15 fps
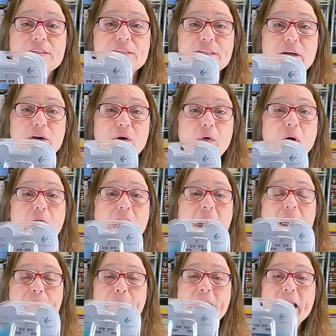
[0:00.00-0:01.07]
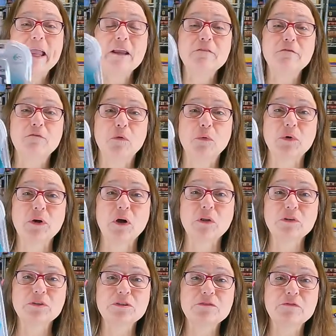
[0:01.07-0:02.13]
So I paid
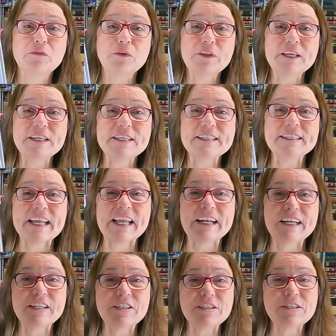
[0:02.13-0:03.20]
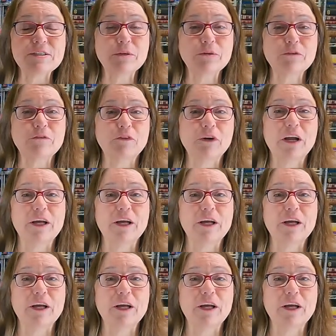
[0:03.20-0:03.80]
$4 for this and I just sold it for